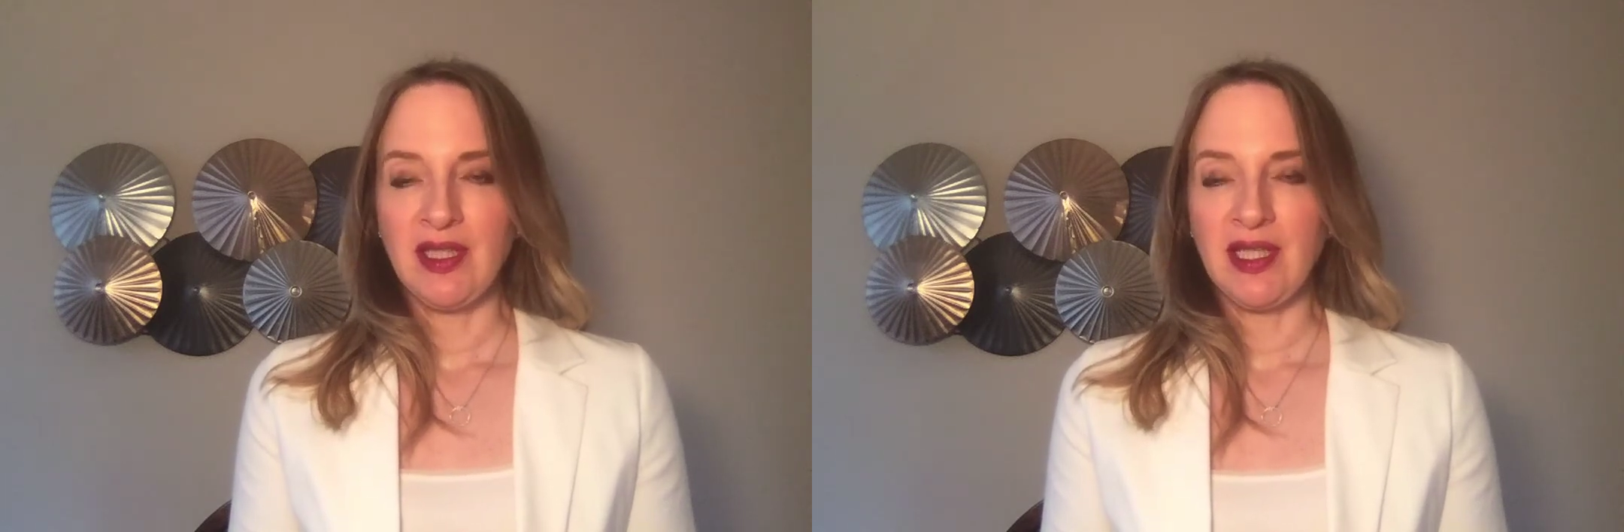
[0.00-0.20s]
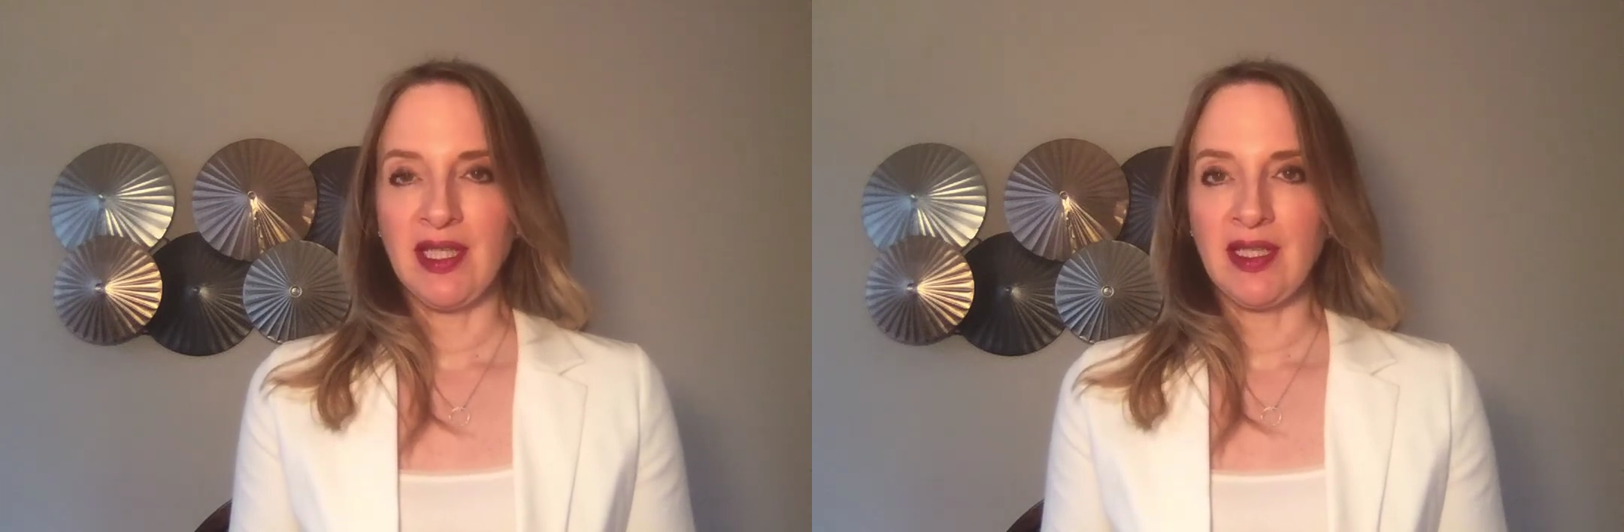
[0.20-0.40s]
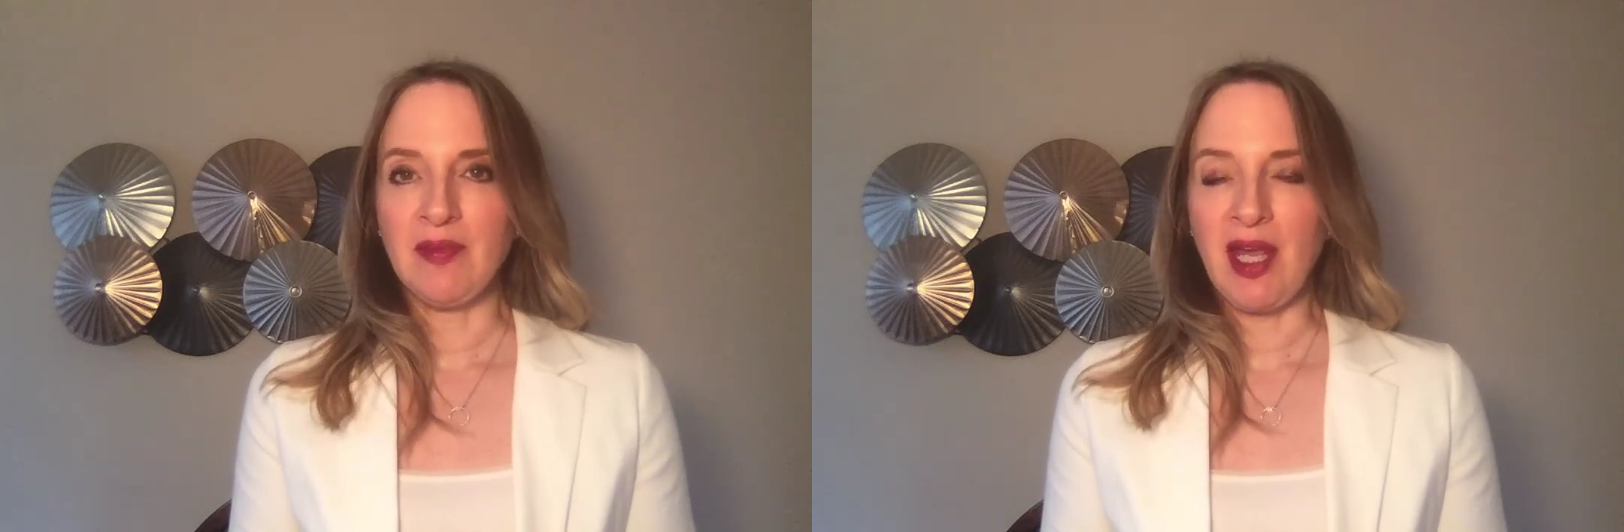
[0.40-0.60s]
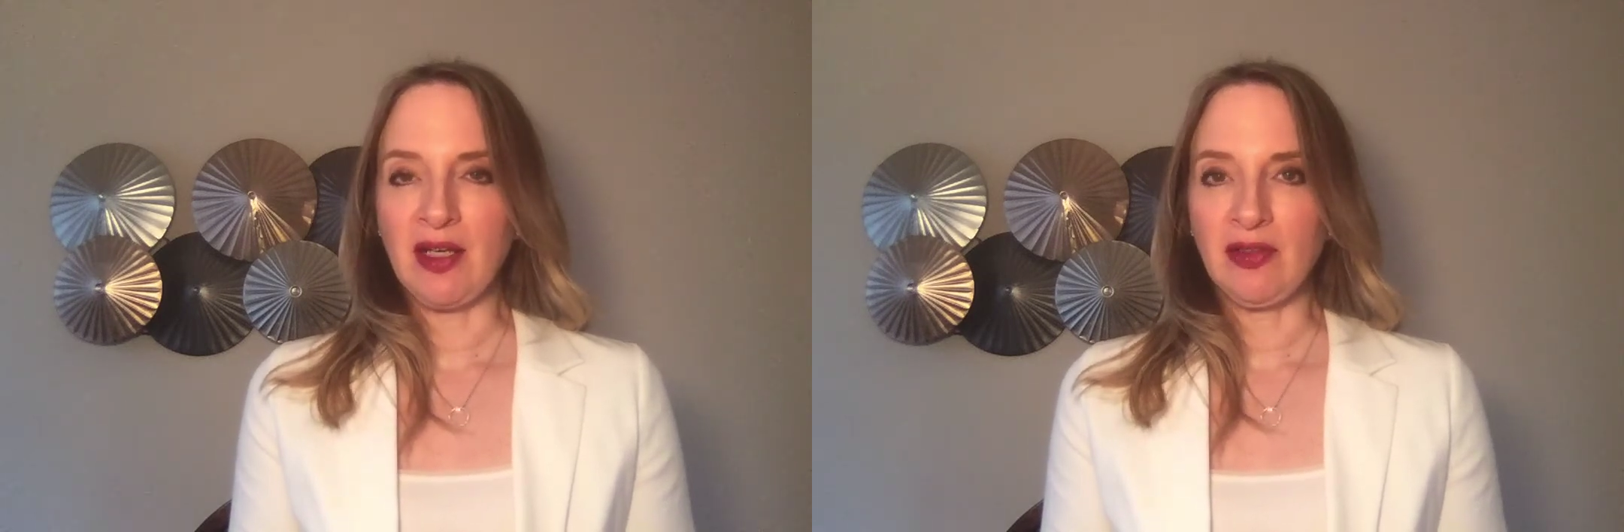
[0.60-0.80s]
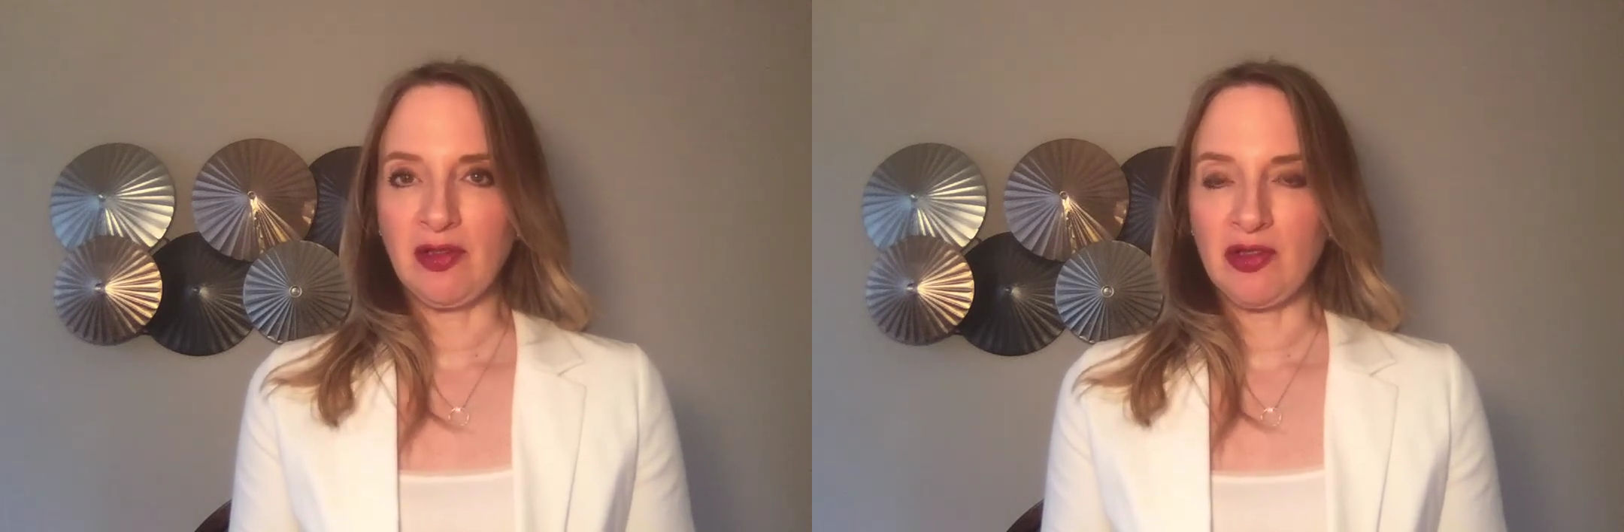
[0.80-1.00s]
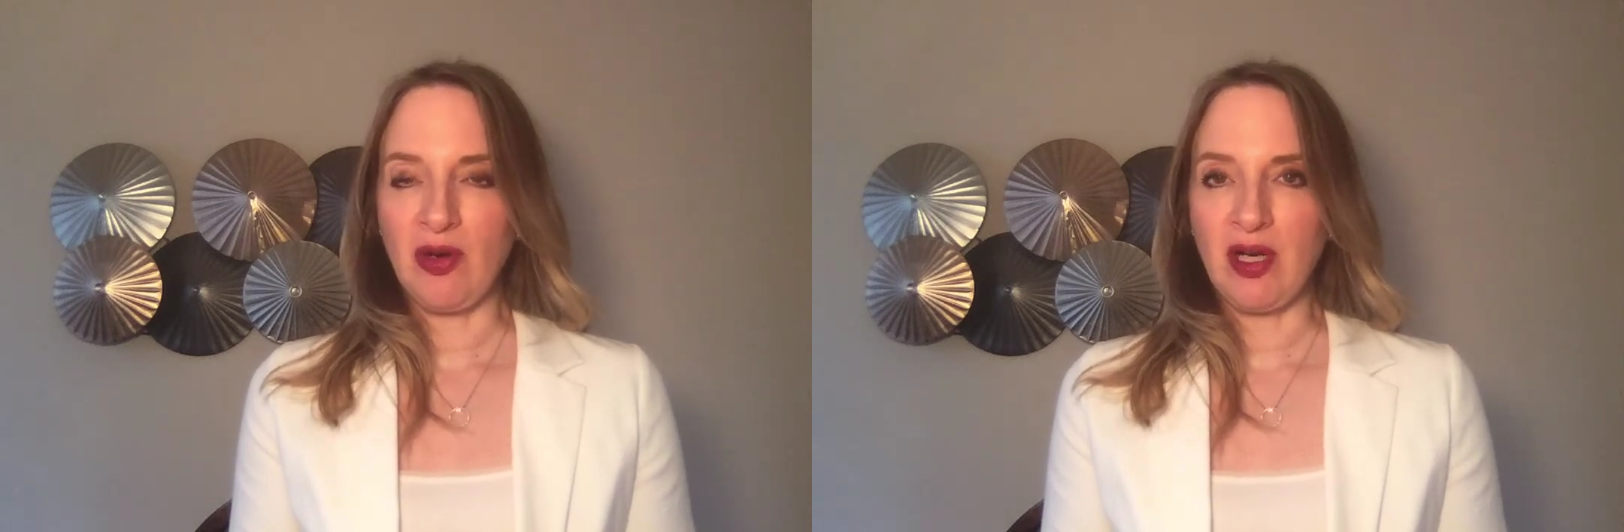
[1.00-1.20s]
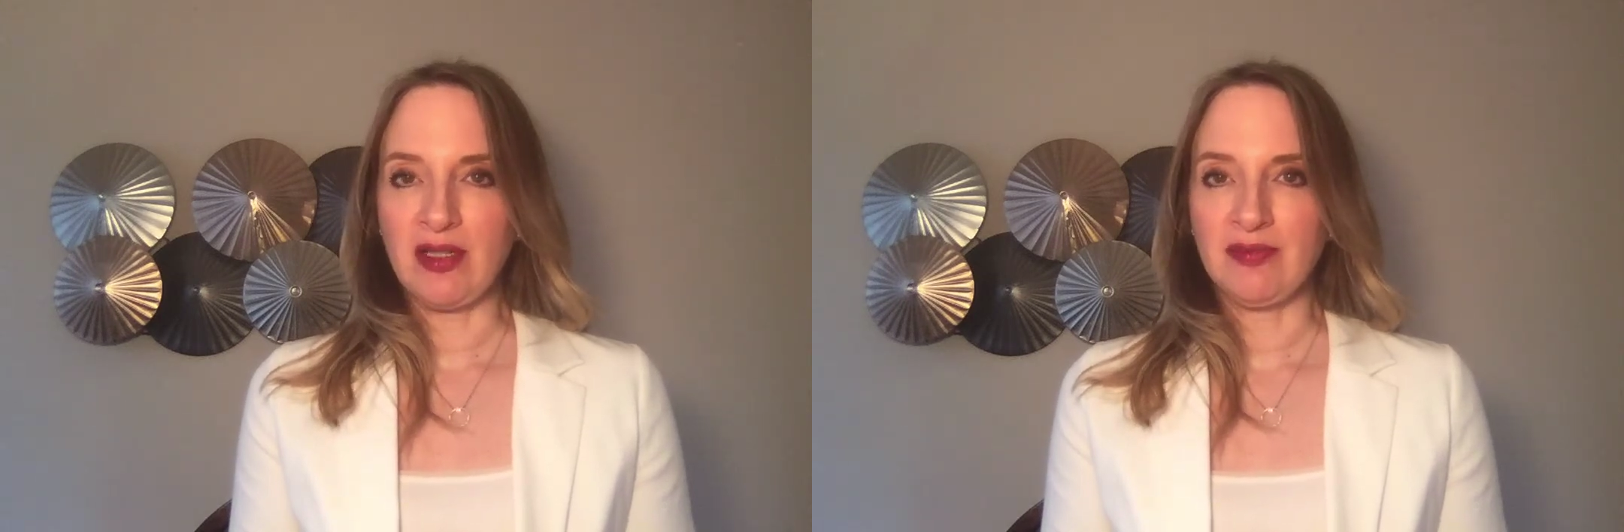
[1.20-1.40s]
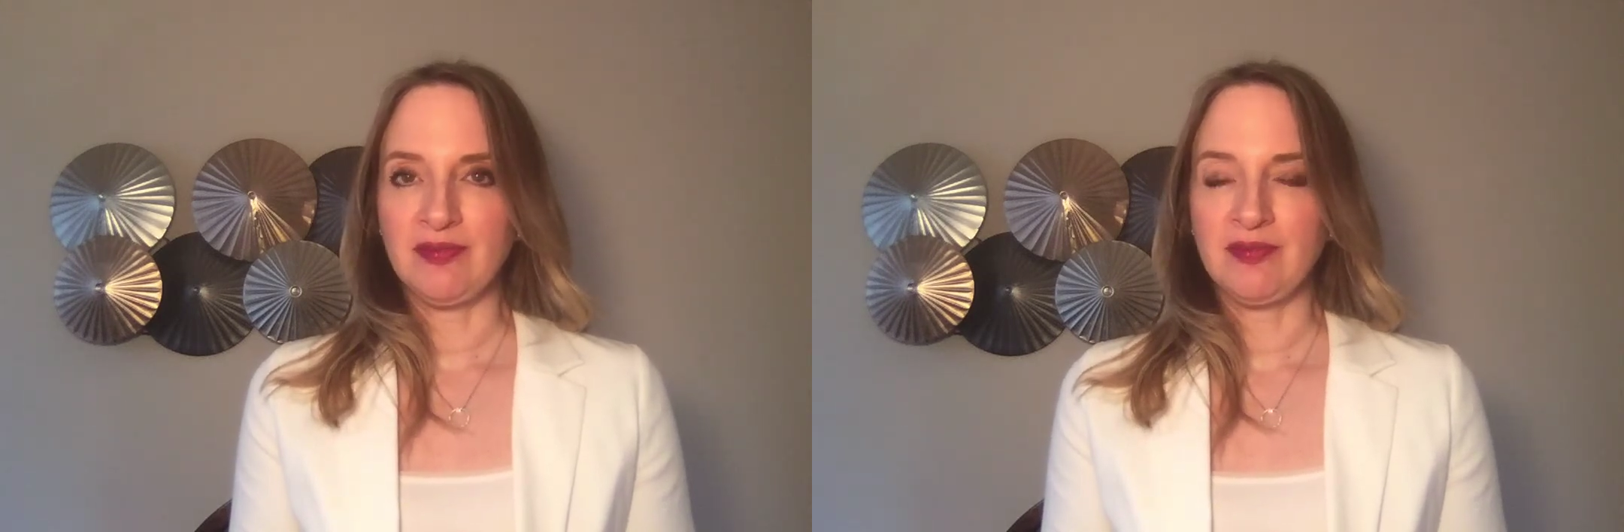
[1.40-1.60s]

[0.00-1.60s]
in a medical chart,